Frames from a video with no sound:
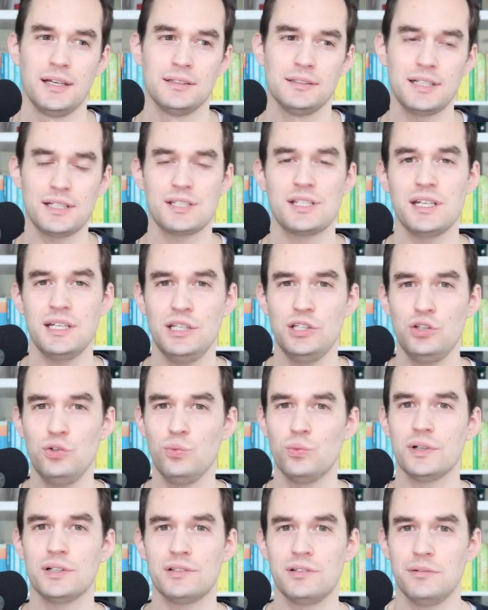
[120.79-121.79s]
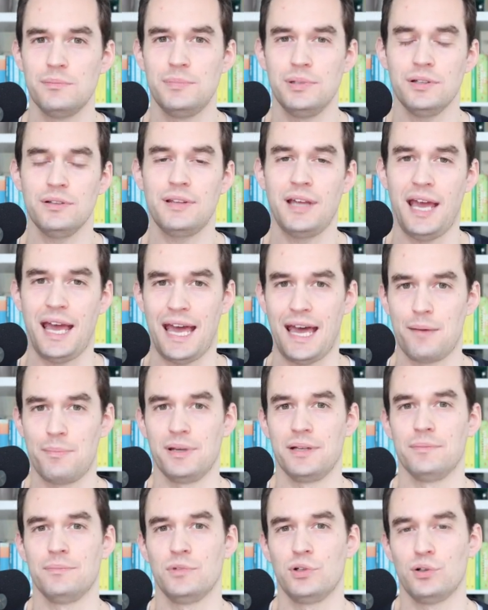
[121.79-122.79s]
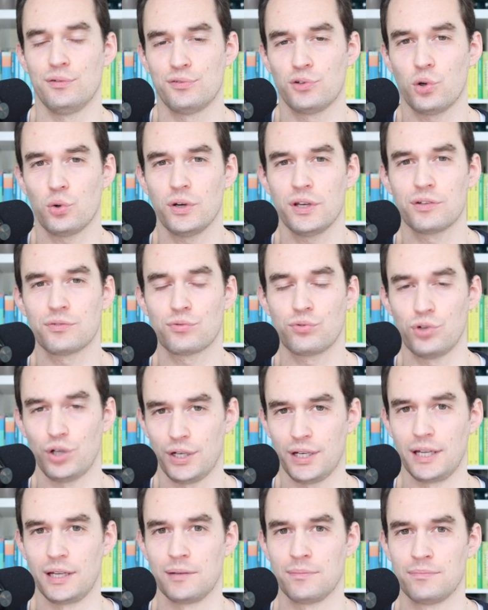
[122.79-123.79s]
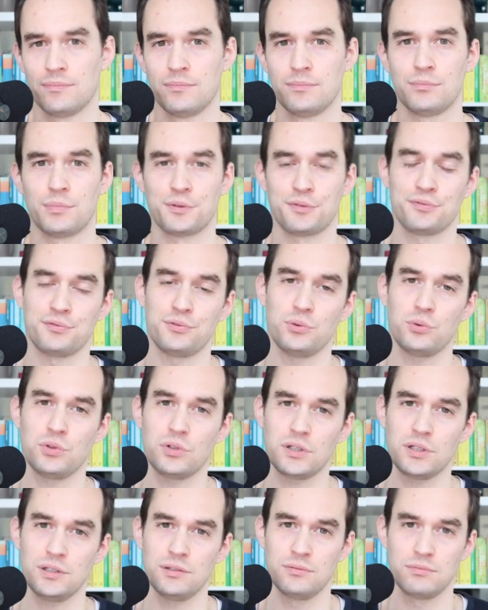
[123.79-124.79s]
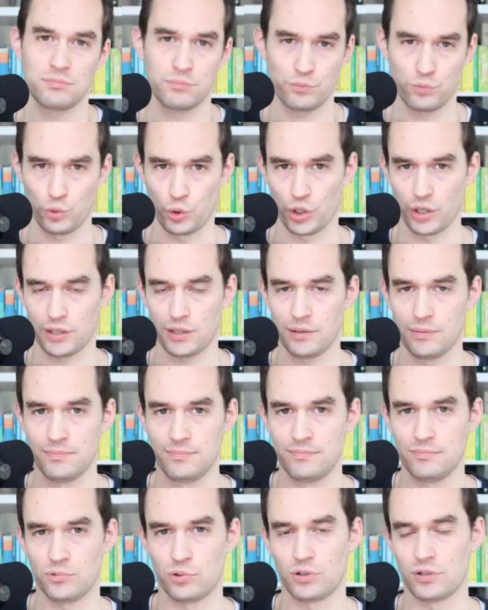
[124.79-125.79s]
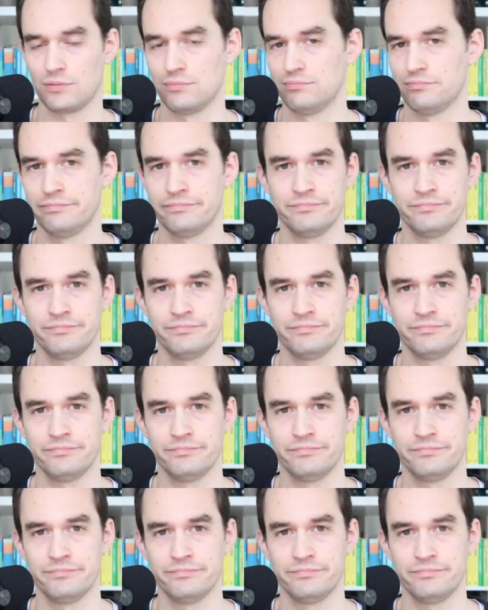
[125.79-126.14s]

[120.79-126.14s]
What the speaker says: Let's say you want to build the habit of going running before work or